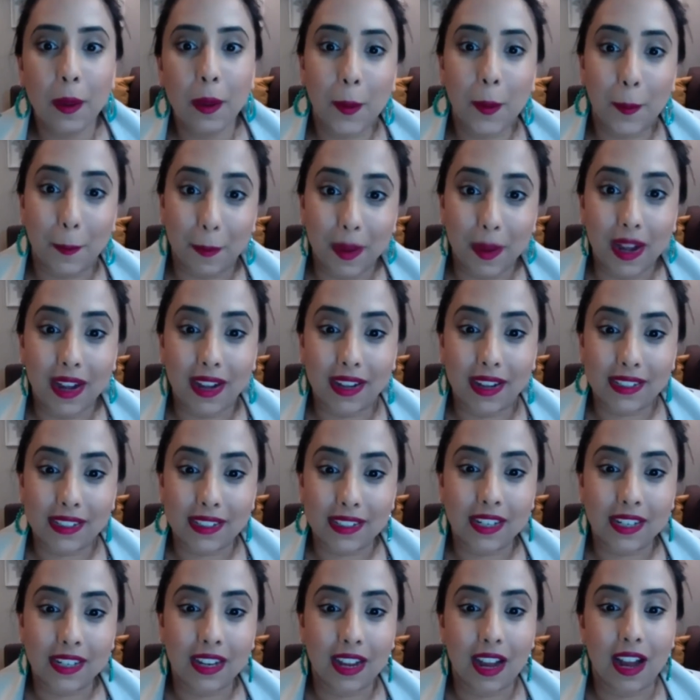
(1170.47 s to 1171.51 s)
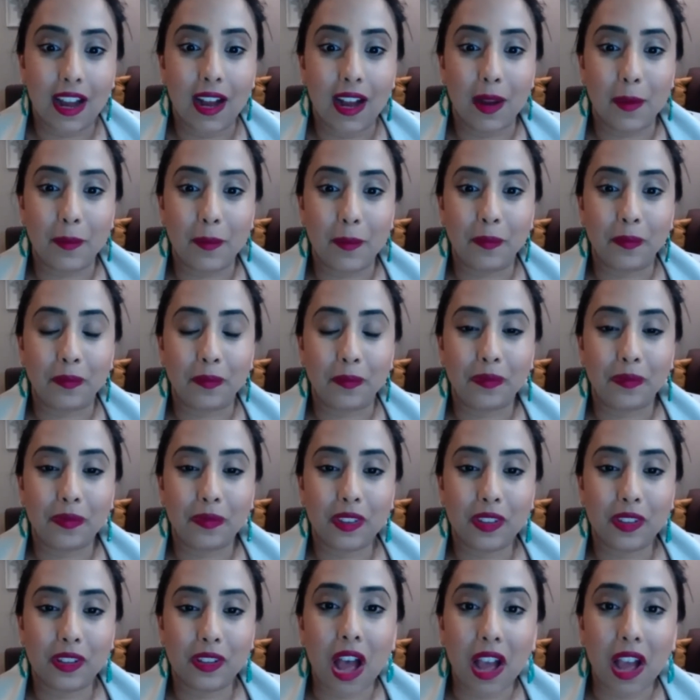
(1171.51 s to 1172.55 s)
but um,
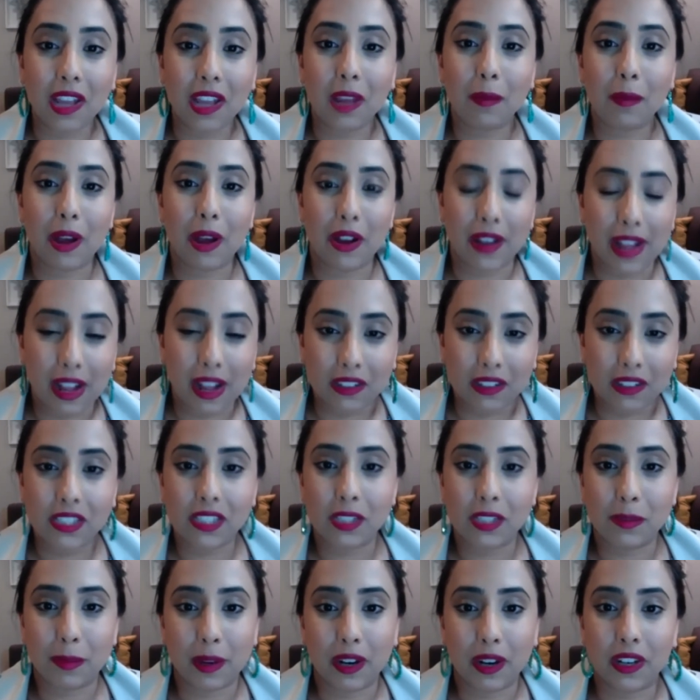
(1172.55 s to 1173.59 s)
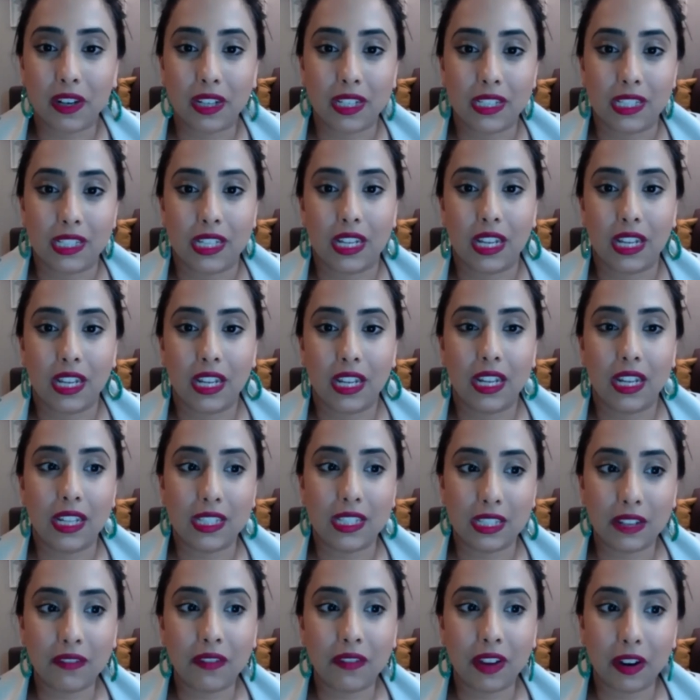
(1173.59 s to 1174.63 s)
talking about health disparities,
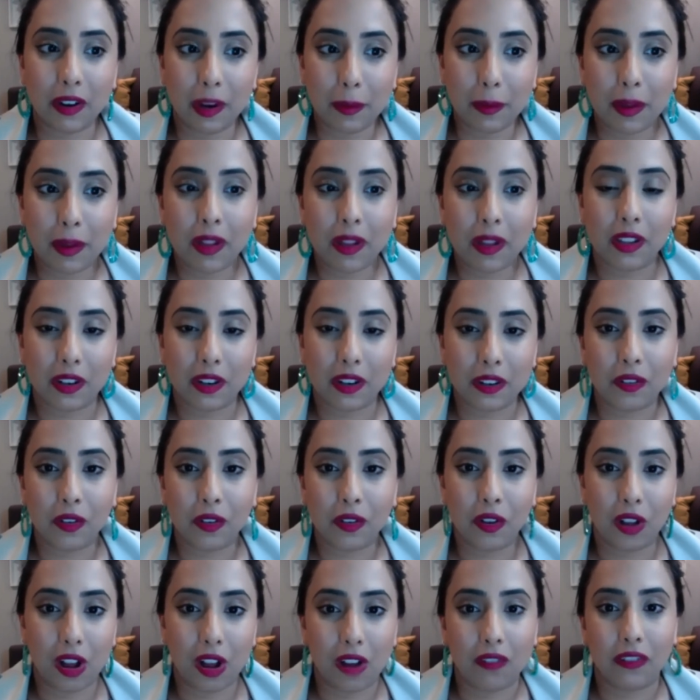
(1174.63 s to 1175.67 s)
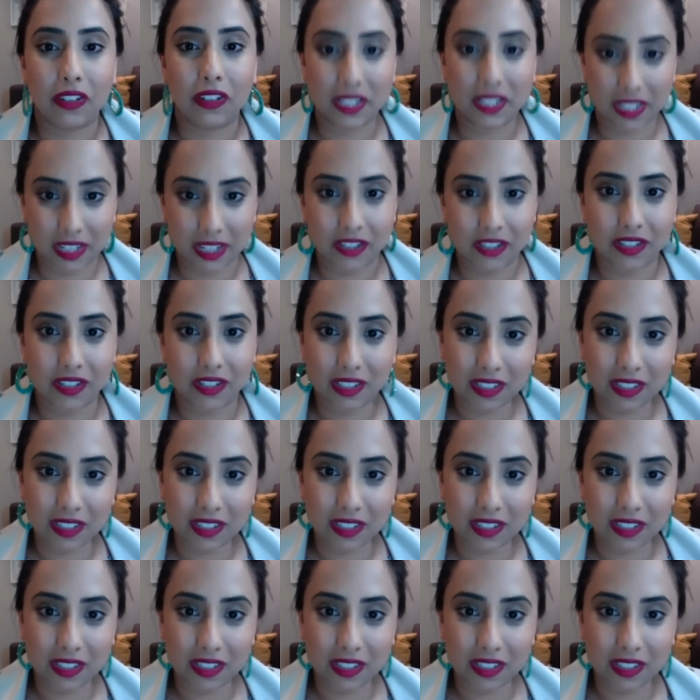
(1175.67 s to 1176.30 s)
it's a very political conversation.